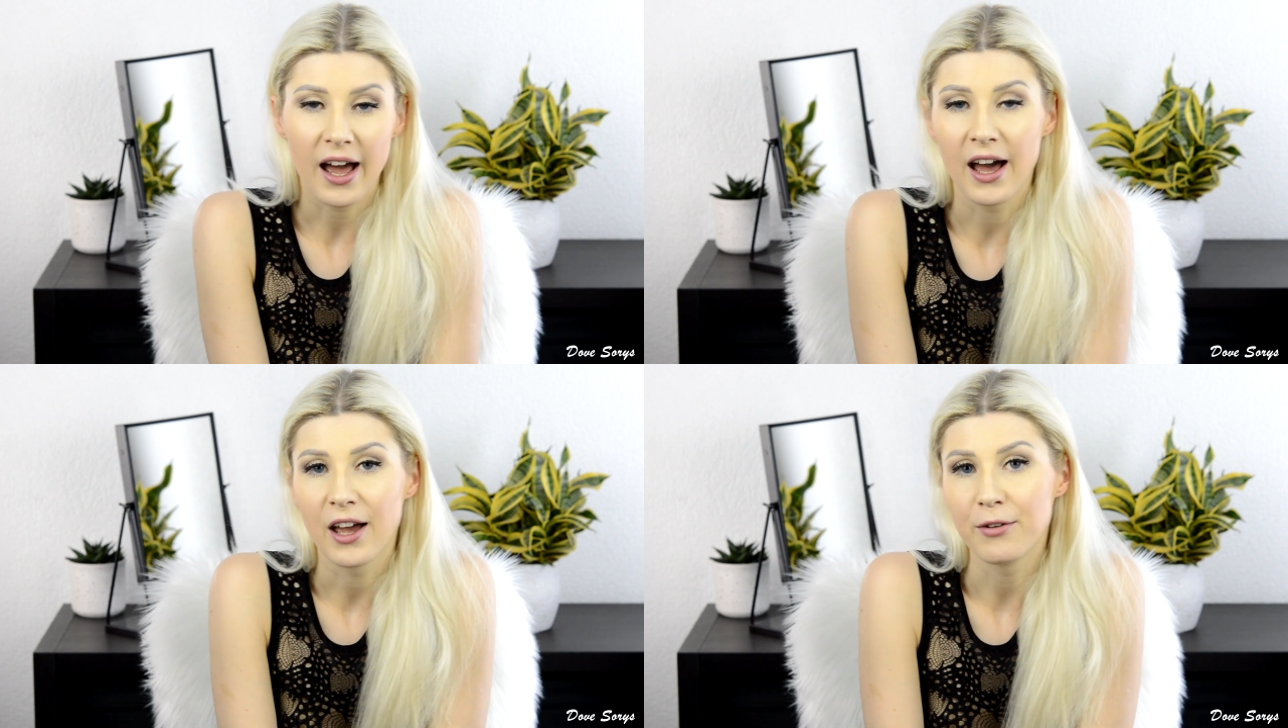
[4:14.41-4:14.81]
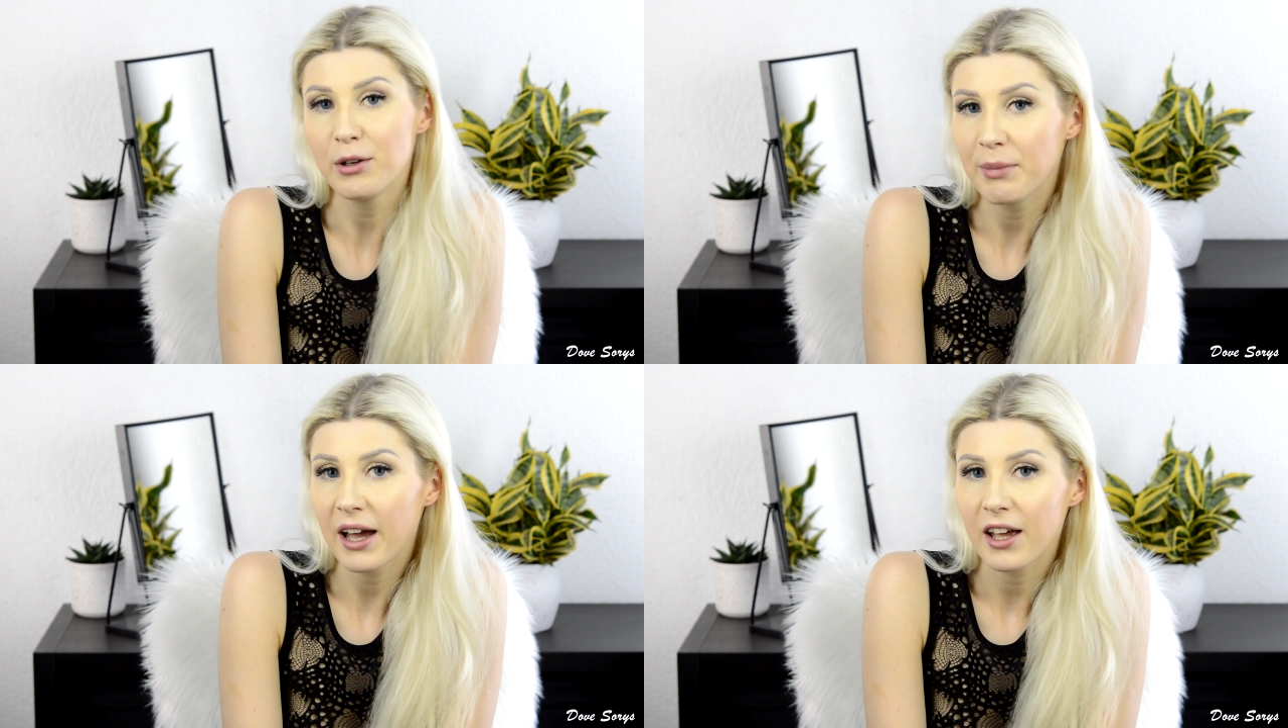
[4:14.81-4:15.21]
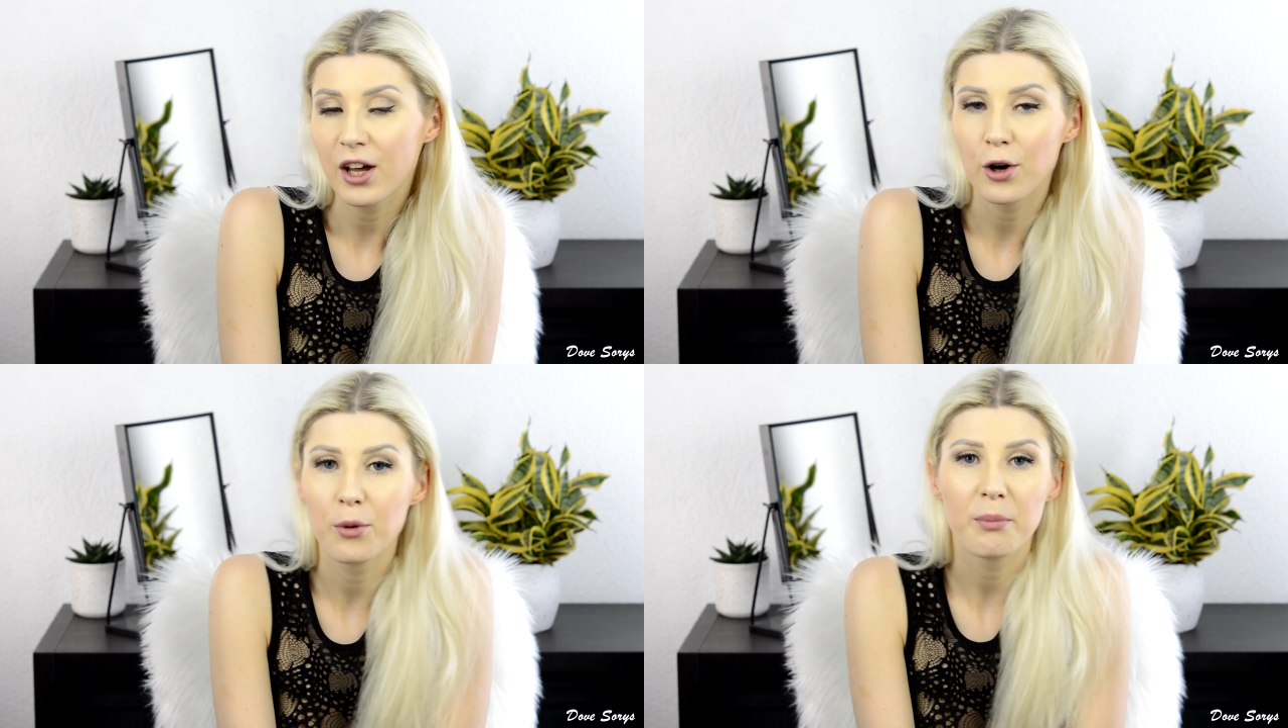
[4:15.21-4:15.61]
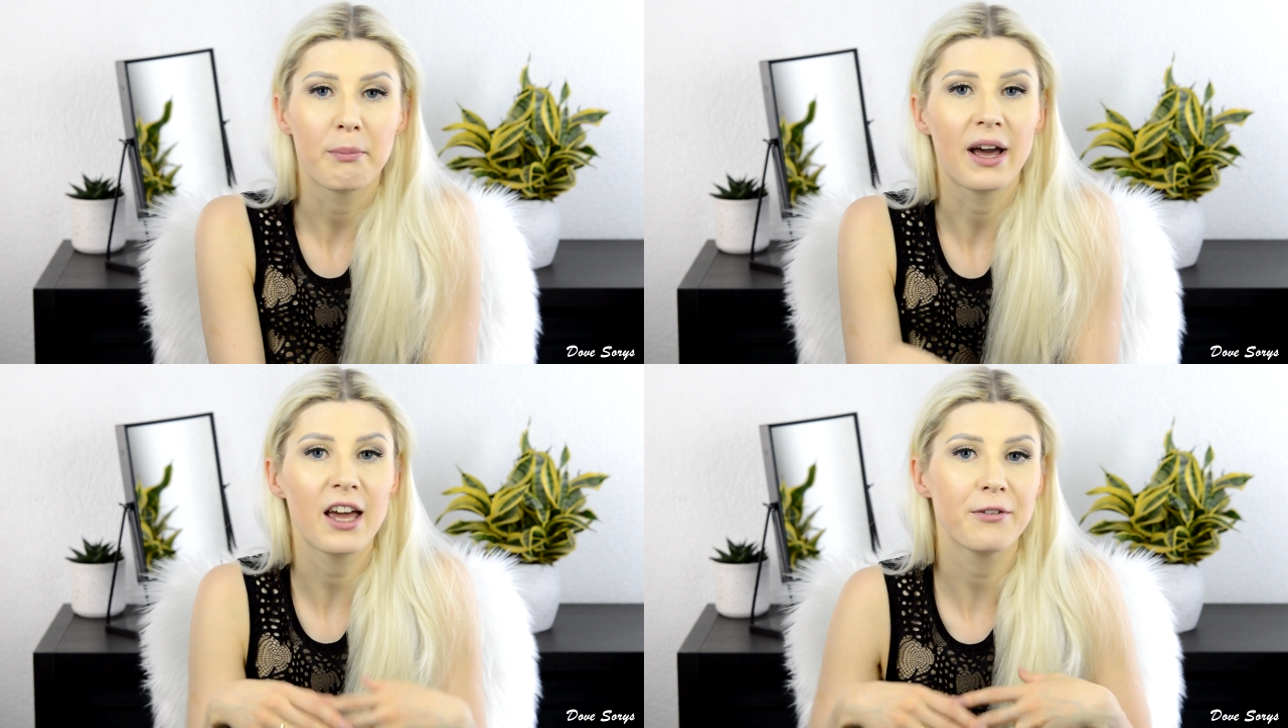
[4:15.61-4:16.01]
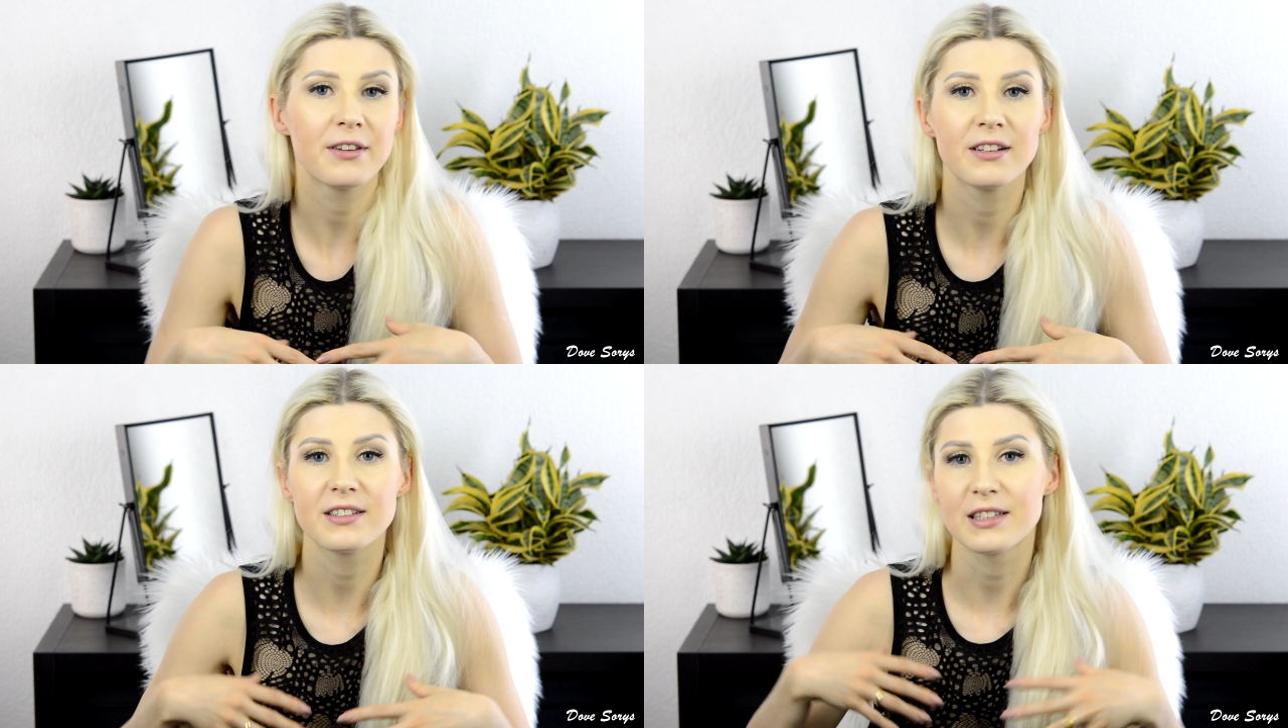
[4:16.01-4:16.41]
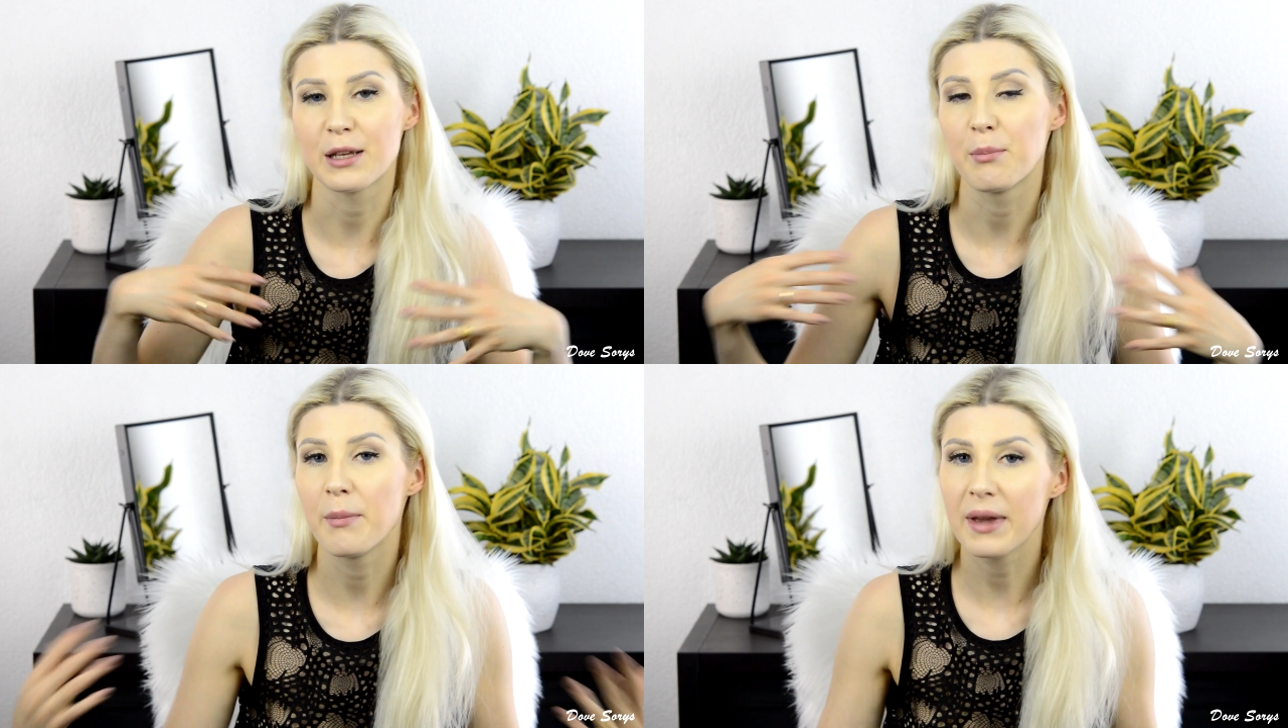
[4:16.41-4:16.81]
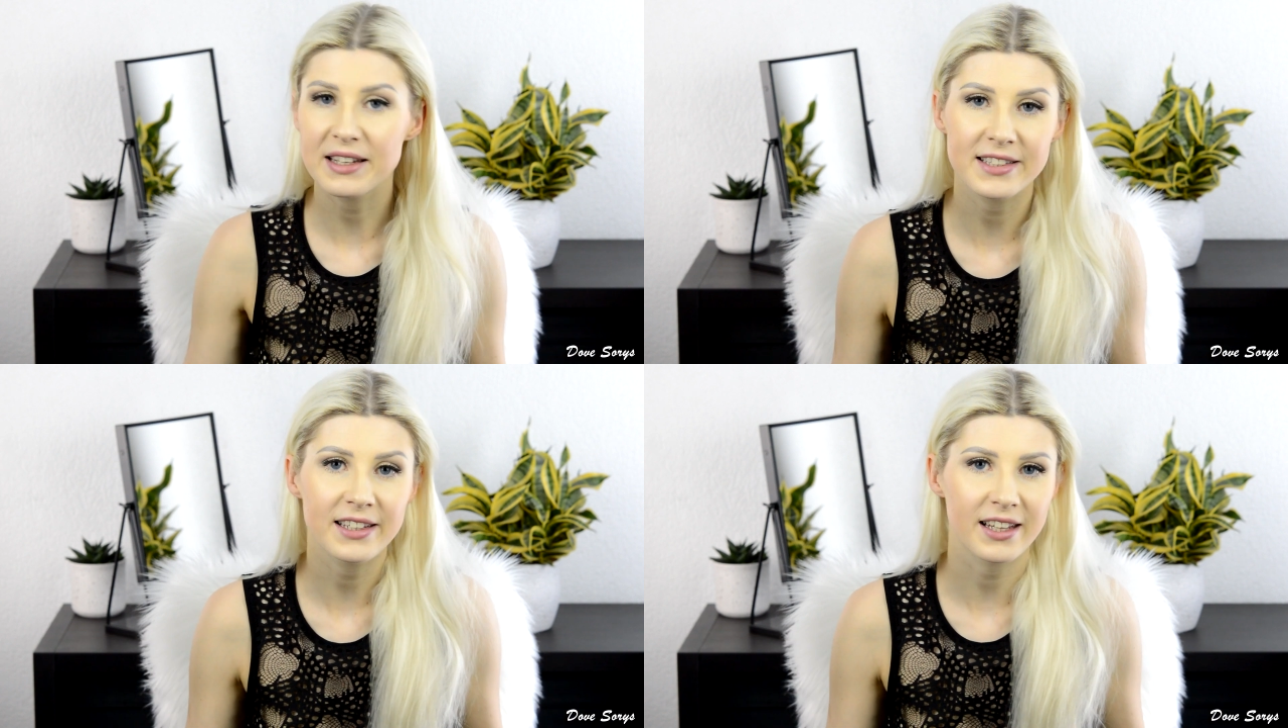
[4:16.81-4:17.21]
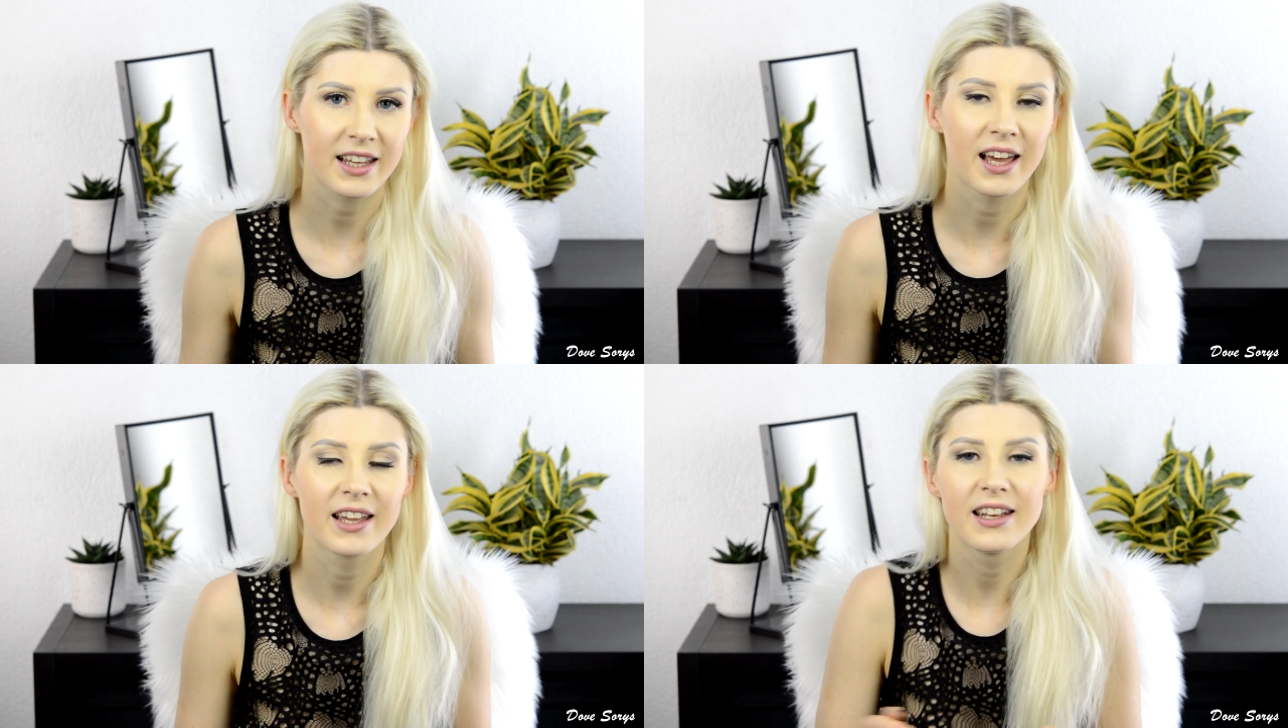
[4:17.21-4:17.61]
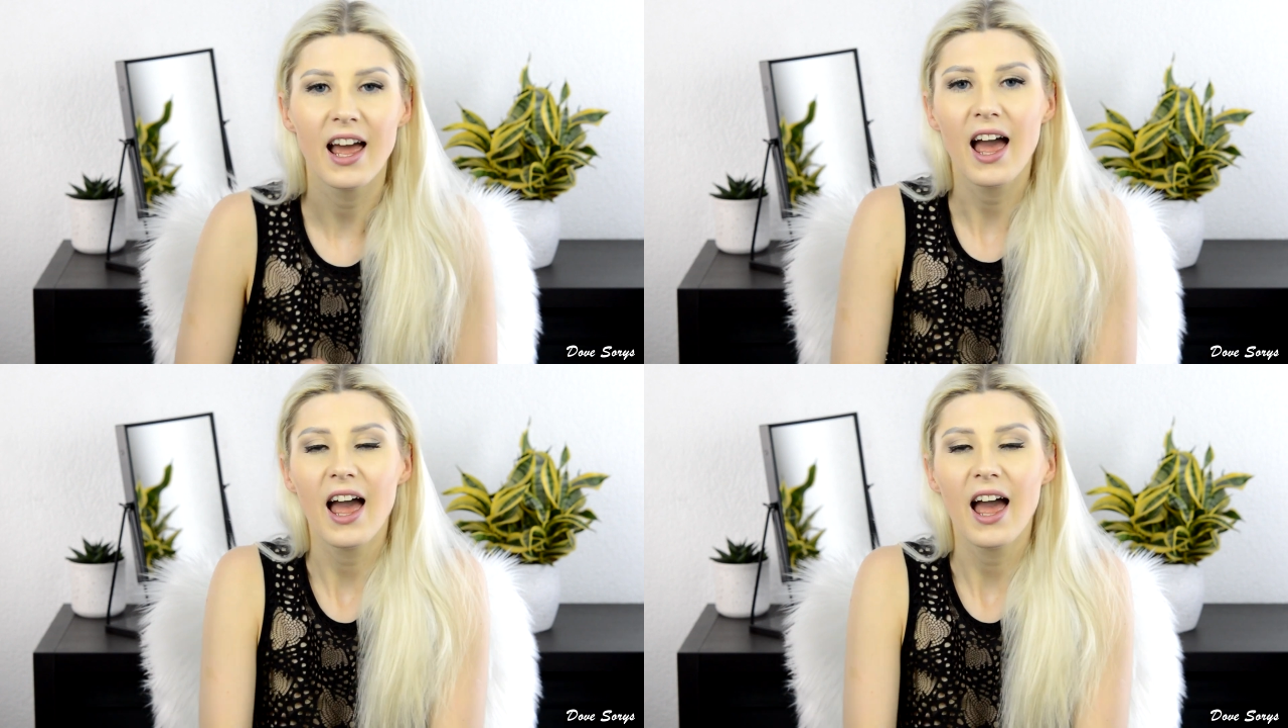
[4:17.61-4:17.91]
I went back home. My hair feels amazing again,